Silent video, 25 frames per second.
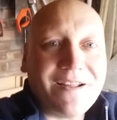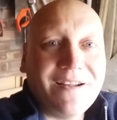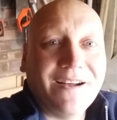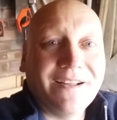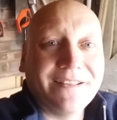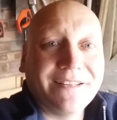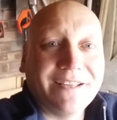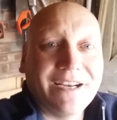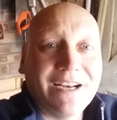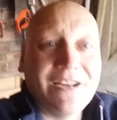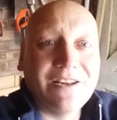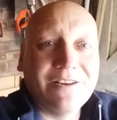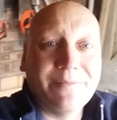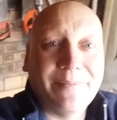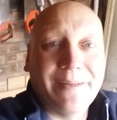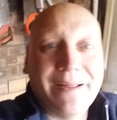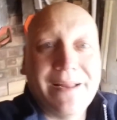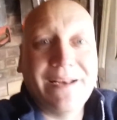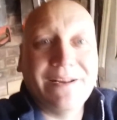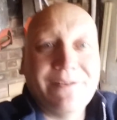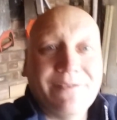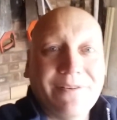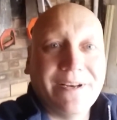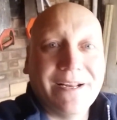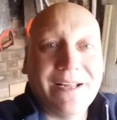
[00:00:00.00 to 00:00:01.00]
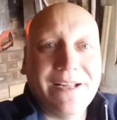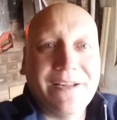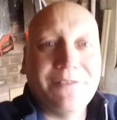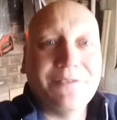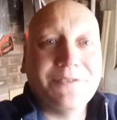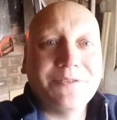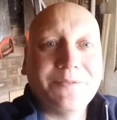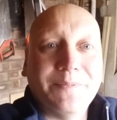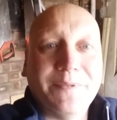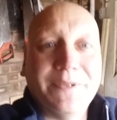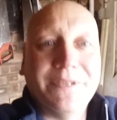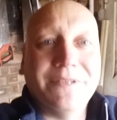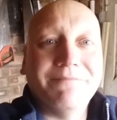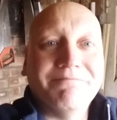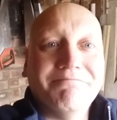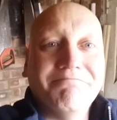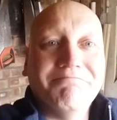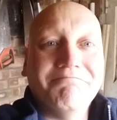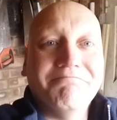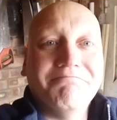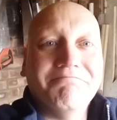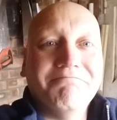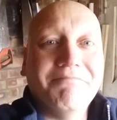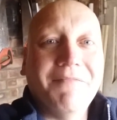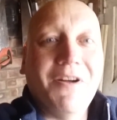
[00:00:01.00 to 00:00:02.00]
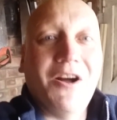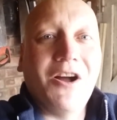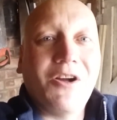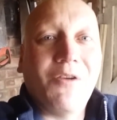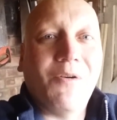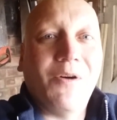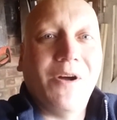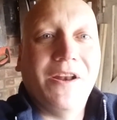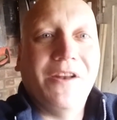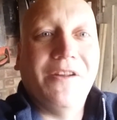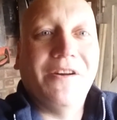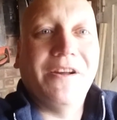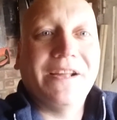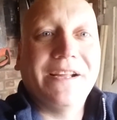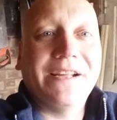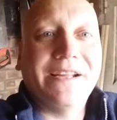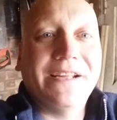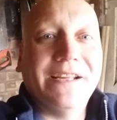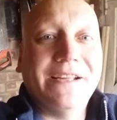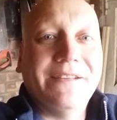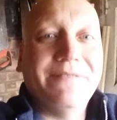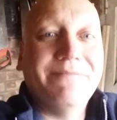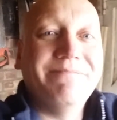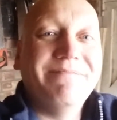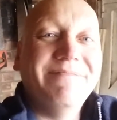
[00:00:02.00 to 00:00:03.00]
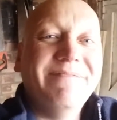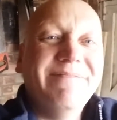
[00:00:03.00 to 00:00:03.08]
I don't know about anyone else, but I quite like it.